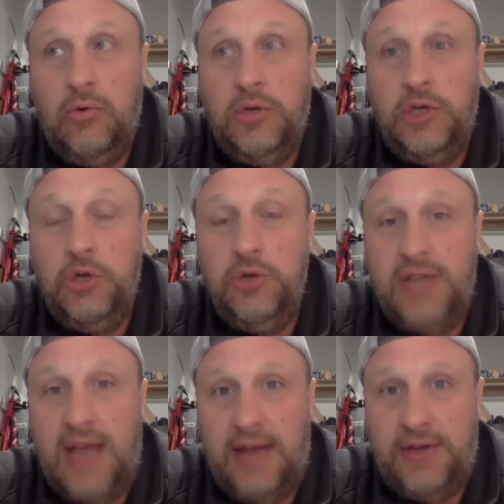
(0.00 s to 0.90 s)
use
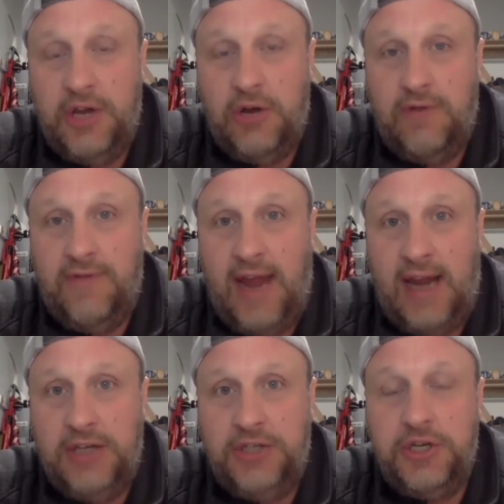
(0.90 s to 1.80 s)
that to your
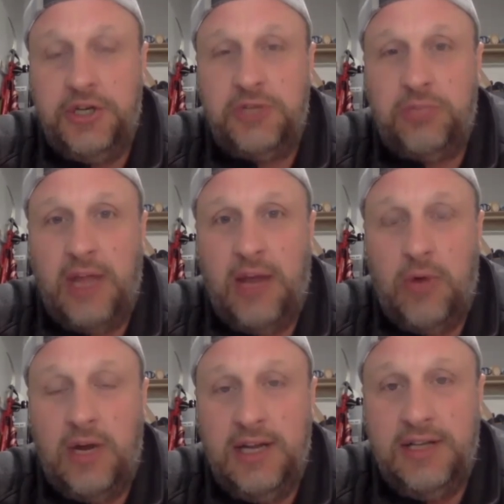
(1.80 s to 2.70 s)
advantage to display what
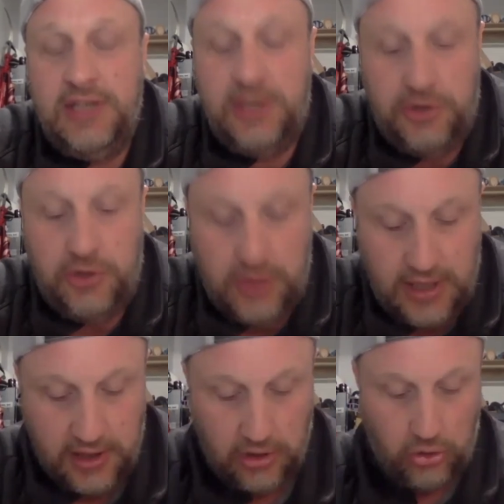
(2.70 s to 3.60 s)
it is that you're doing in
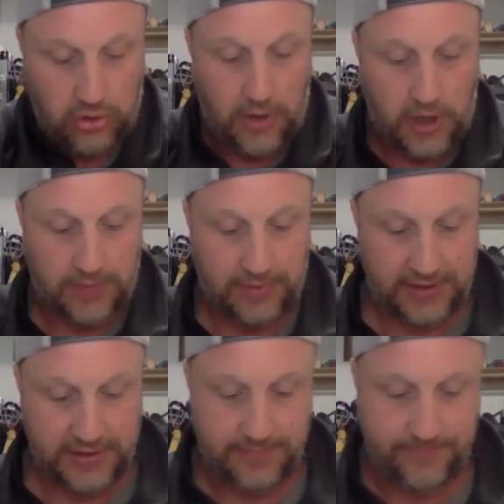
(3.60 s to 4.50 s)
the local
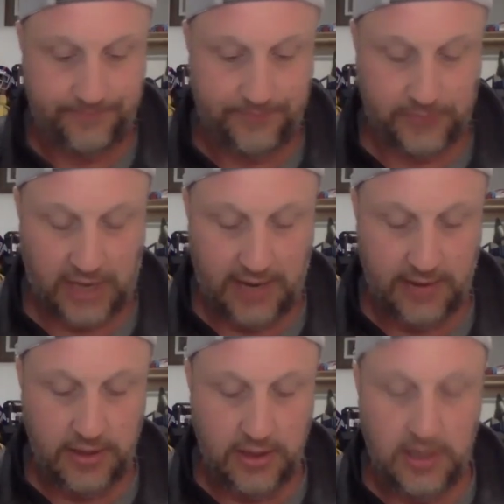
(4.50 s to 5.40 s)
marketplace. Okay?
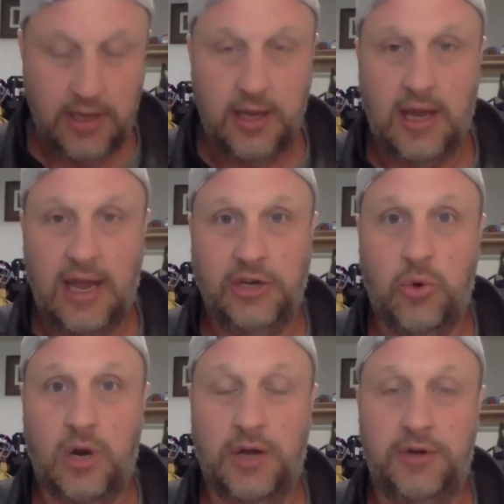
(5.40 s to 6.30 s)
And you
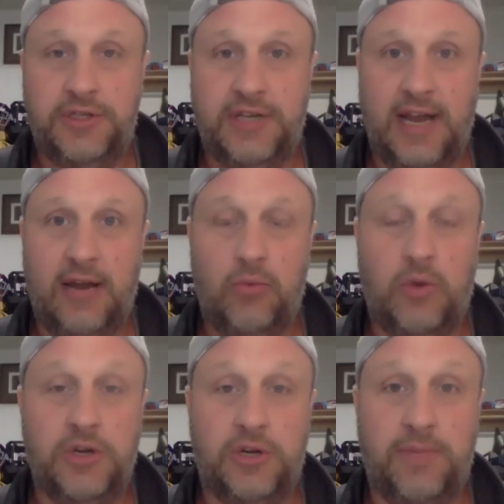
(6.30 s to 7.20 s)
want to understand what
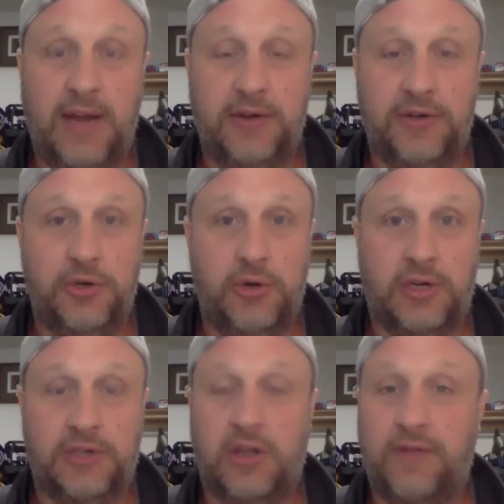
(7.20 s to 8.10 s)
your competitors are doing,
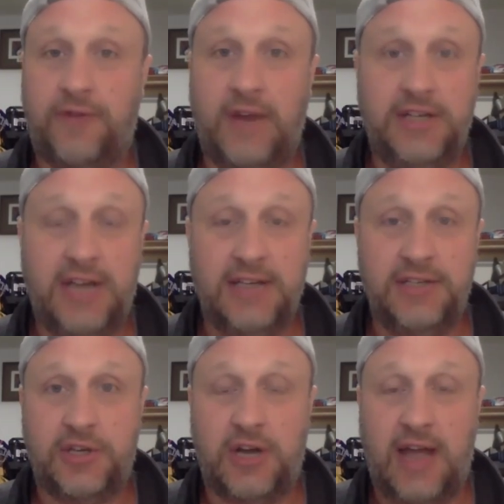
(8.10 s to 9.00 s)
because all the franchises
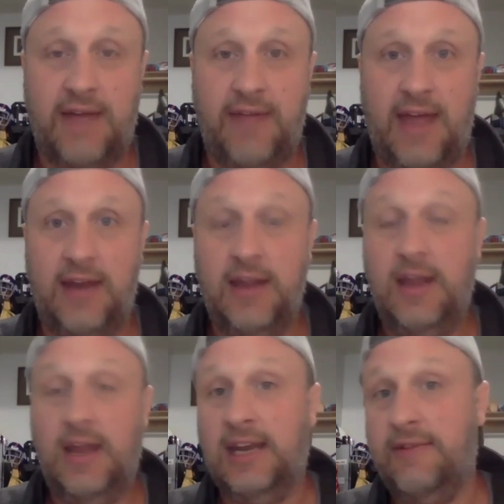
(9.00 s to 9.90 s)
are going to have that,
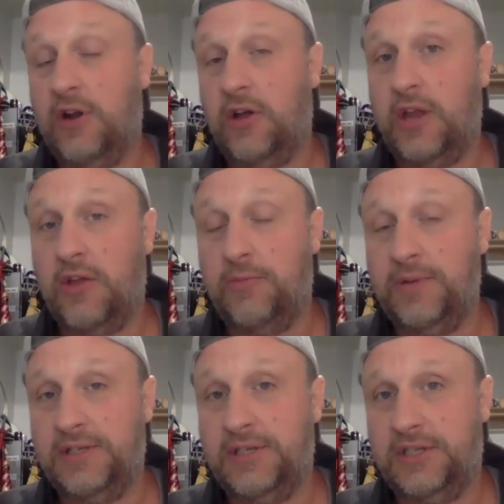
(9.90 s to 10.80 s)
and even all the other
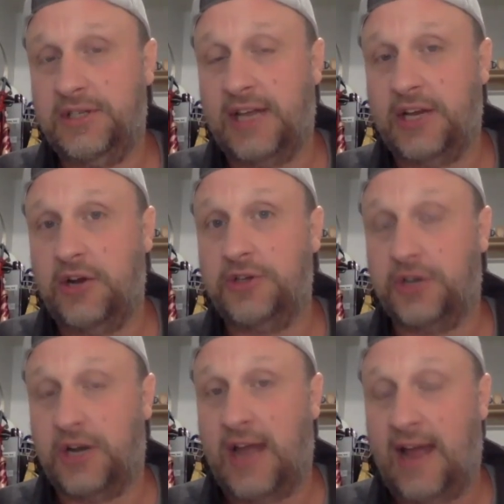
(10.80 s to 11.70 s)
businesses like yours are
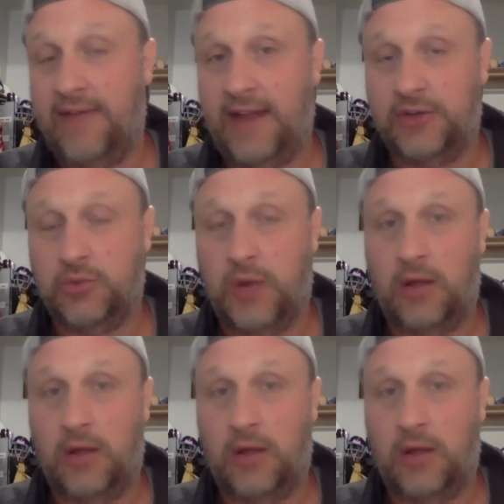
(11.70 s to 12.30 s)
going to have that as well.